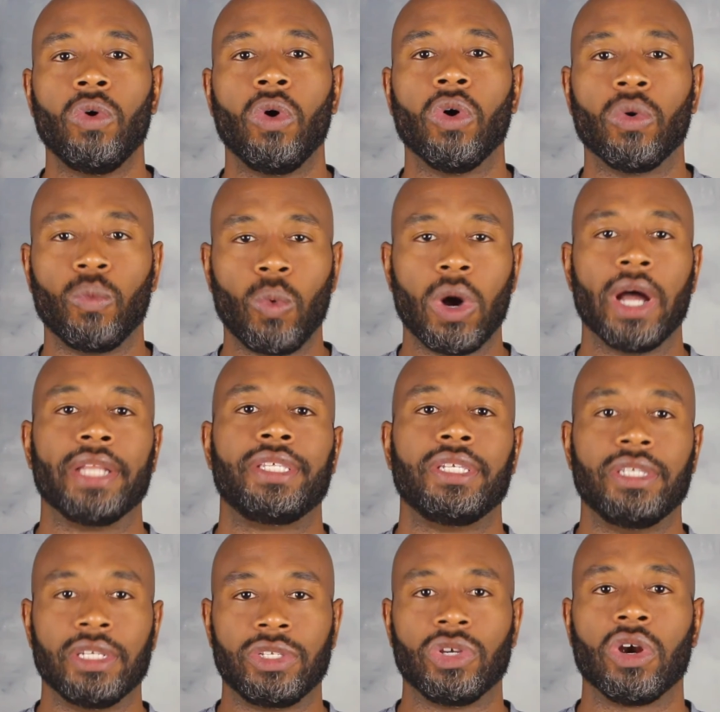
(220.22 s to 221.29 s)
or what
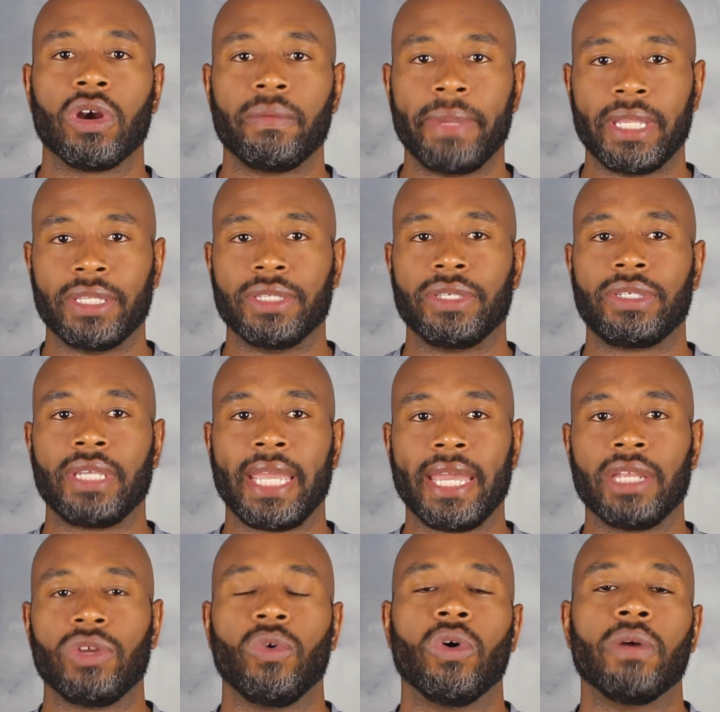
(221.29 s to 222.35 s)
determines
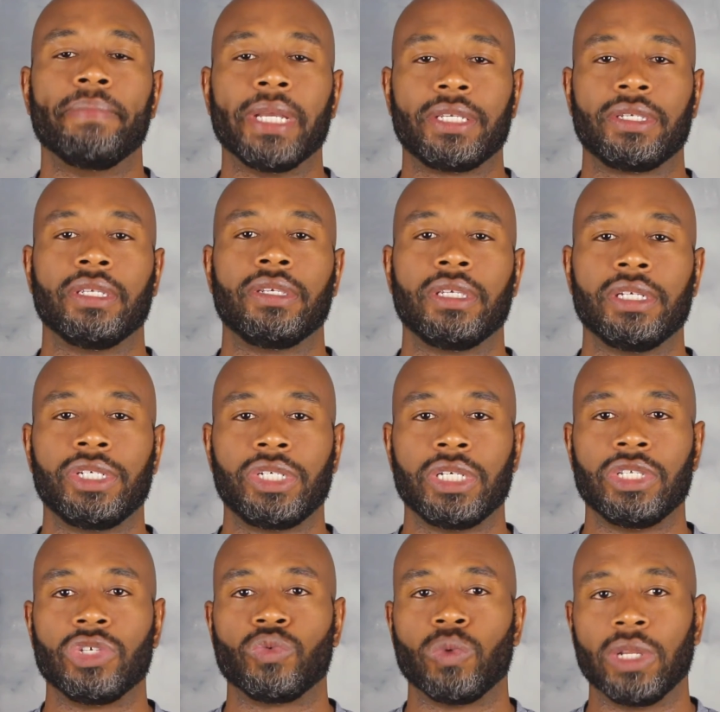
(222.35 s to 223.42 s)
and or makes
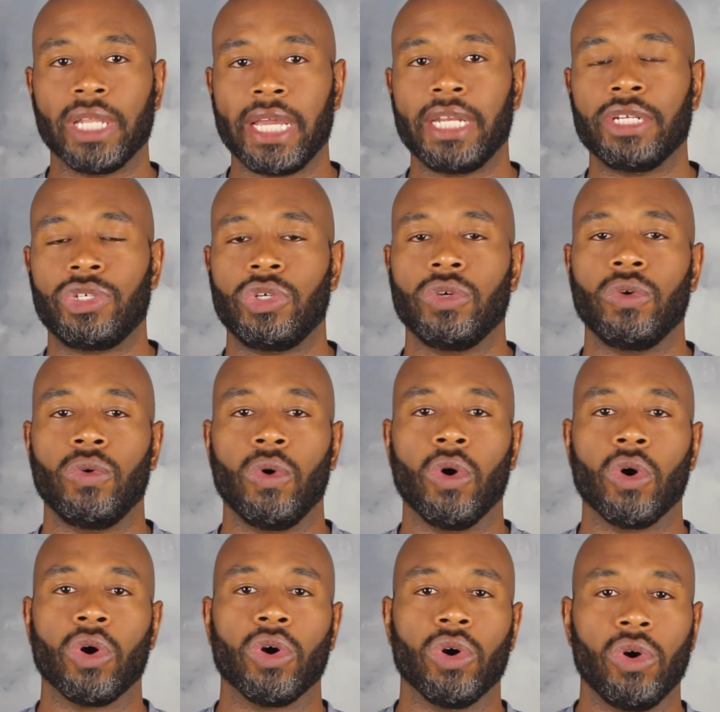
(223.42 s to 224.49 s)
decisions related to
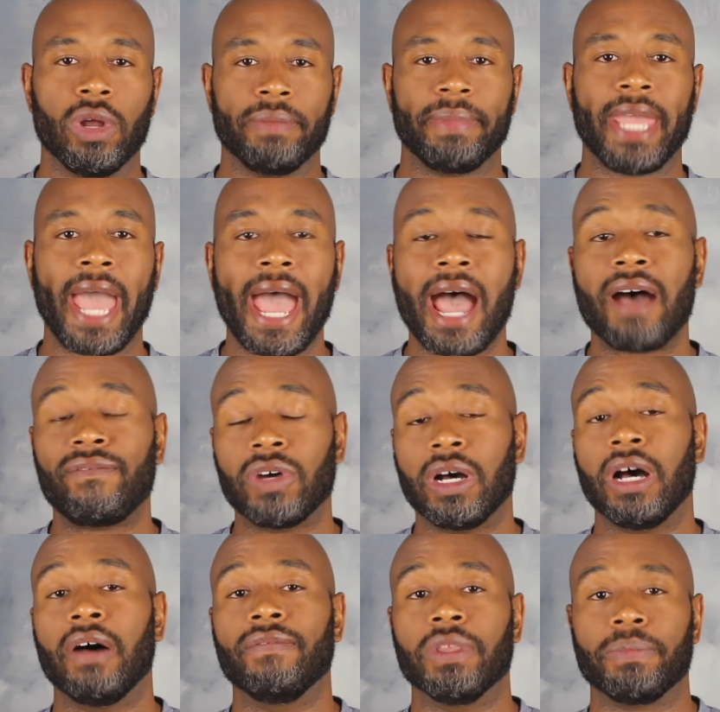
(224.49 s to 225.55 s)
or on behalf
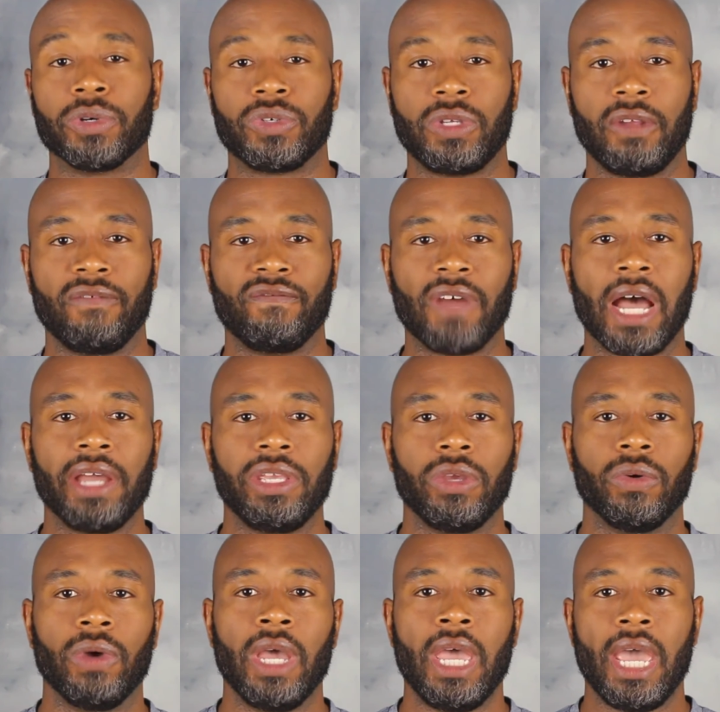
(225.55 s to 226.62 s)
of the perceived
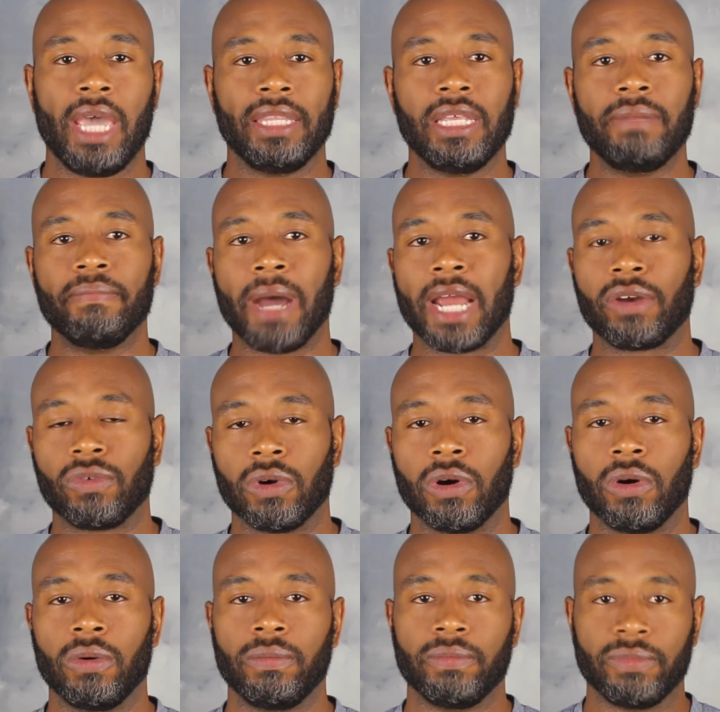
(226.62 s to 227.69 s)
value. And then
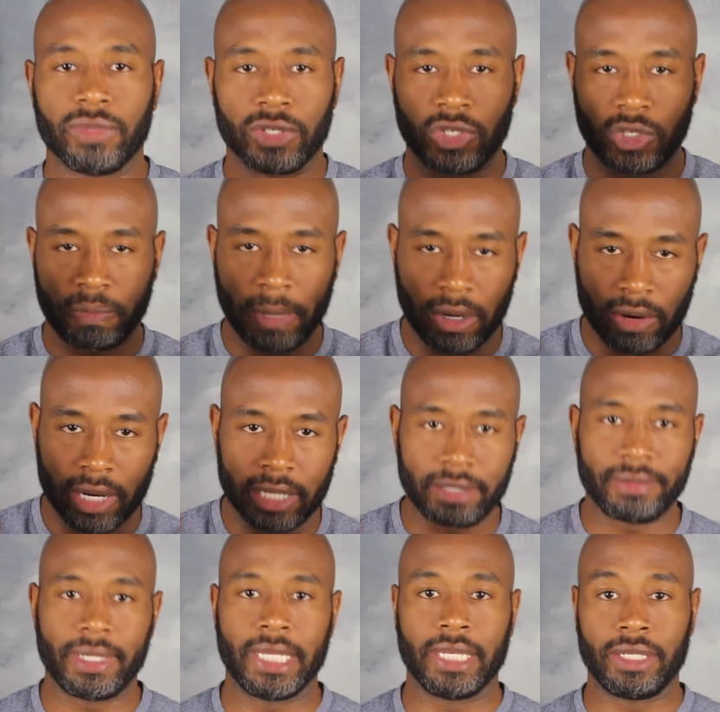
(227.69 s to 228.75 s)
micro, the
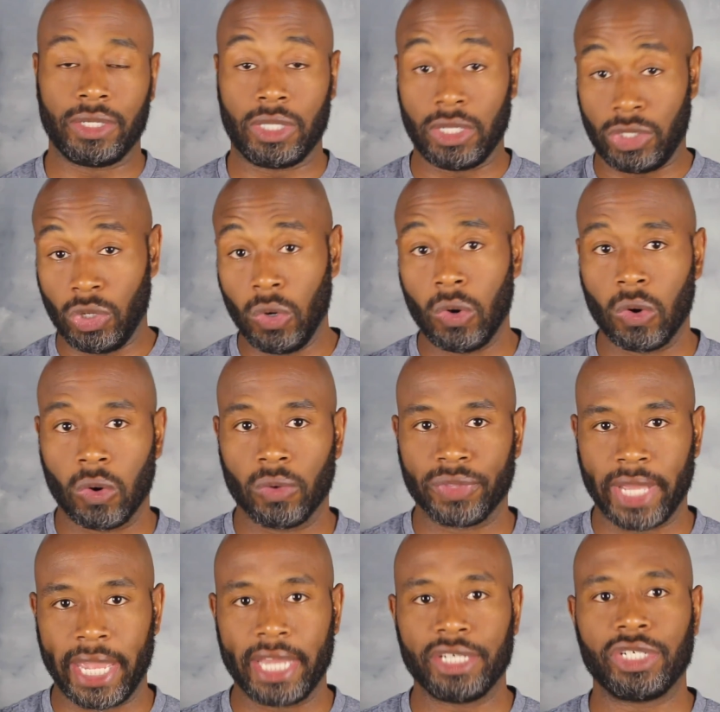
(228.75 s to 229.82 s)
spirit, is the tool,
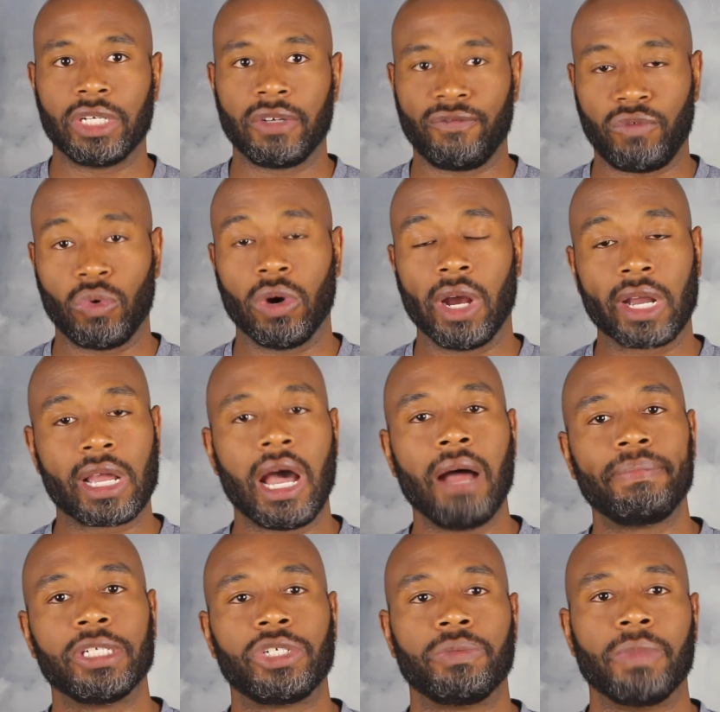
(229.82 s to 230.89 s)
the agent for
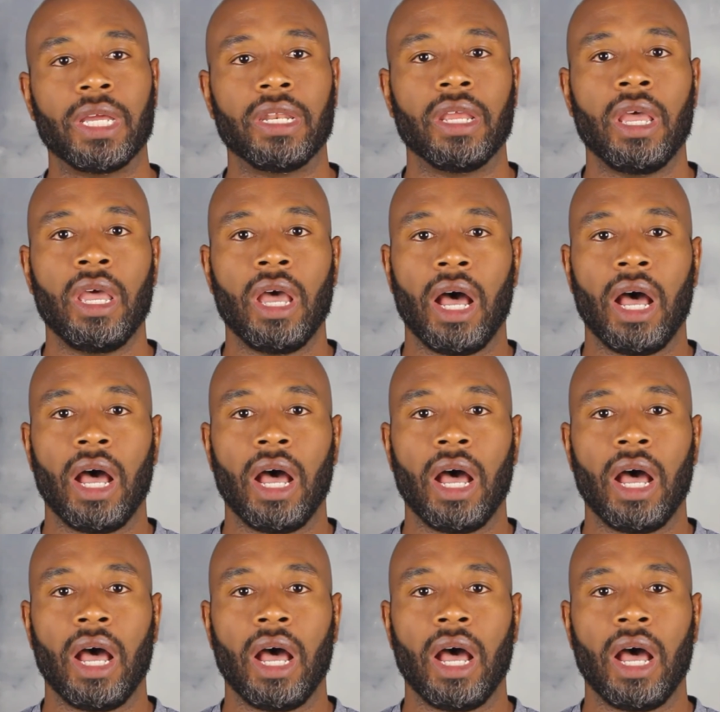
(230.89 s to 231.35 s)
accomplishment,